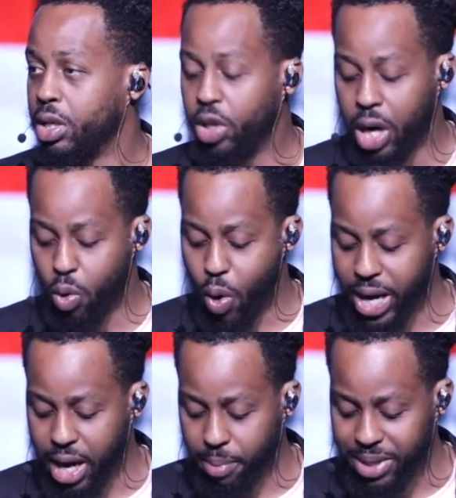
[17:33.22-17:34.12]
You didn't
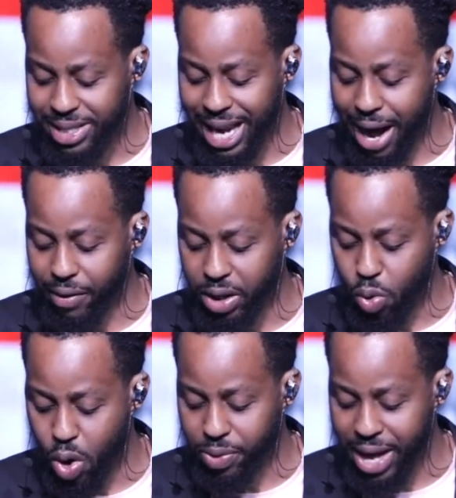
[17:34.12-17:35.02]
wake up desiring
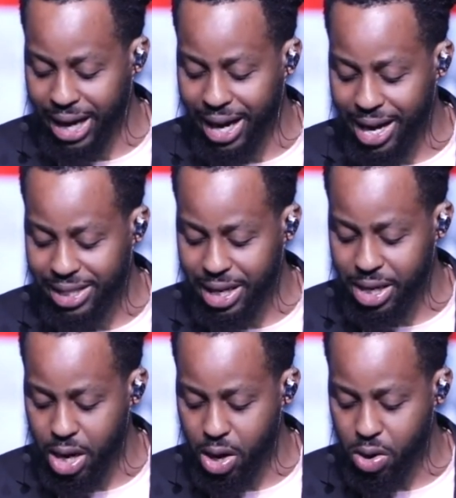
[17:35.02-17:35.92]
to want that. God
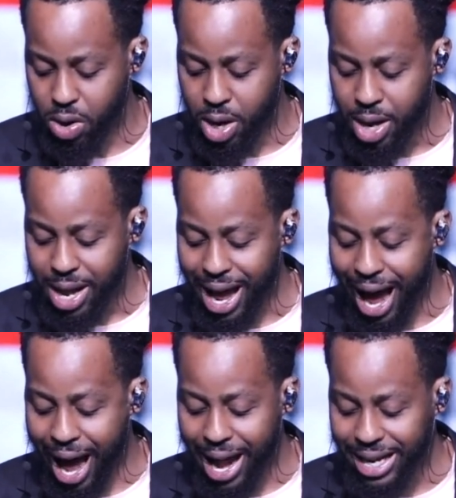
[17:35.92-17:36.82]
said, no,
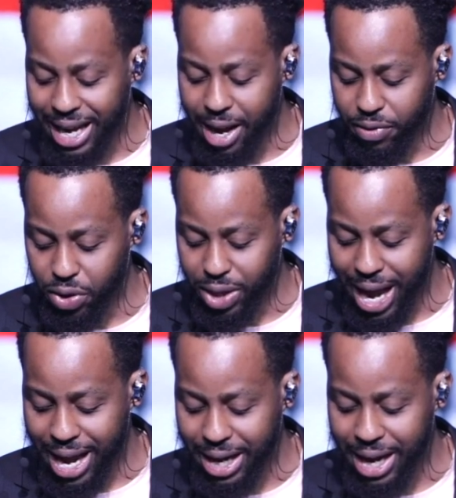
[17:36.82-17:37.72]
I gave you
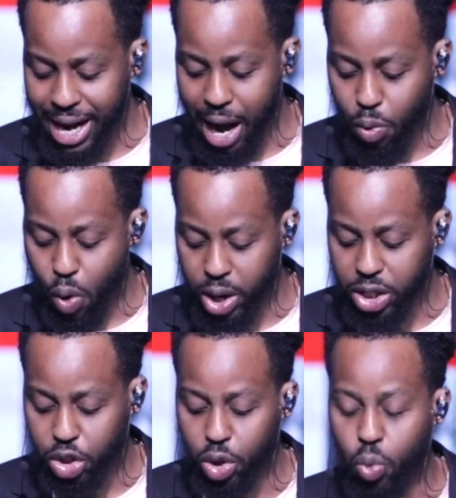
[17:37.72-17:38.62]
that and I
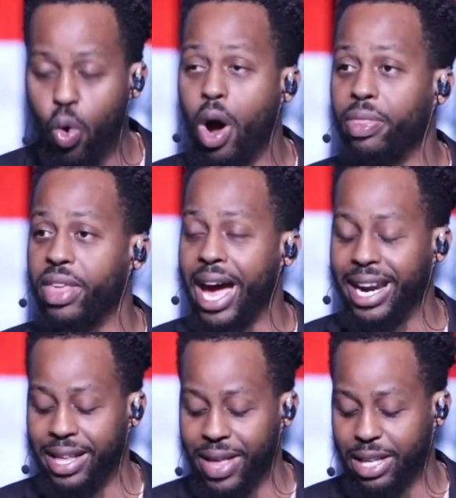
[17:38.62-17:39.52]
wanted you to want
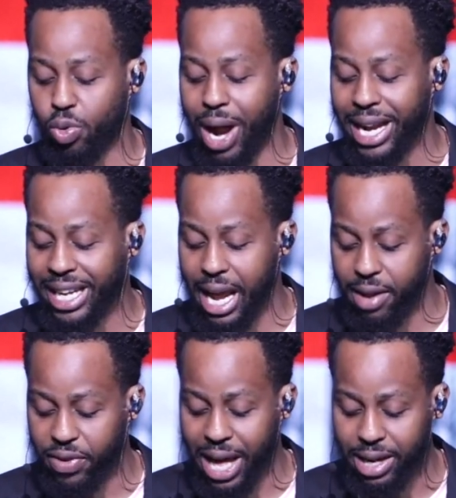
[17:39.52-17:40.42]
that. And that's why I
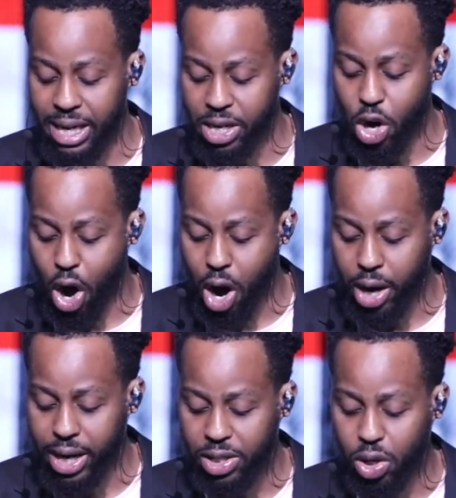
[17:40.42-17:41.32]
gave that in your
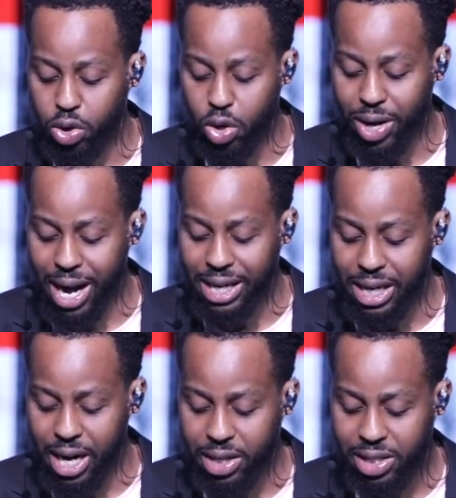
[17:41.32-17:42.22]
heart. And so you and I
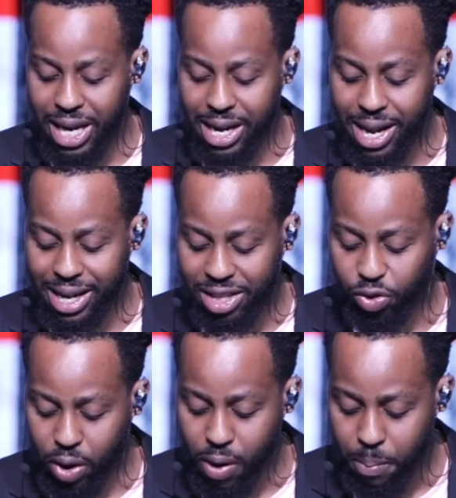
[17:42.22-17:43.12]
need to understand that
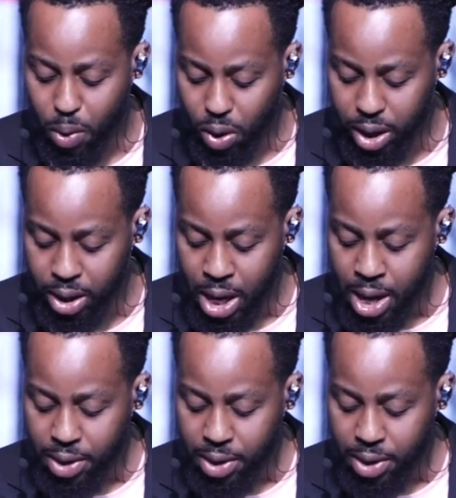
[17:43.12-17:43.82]
that's very important.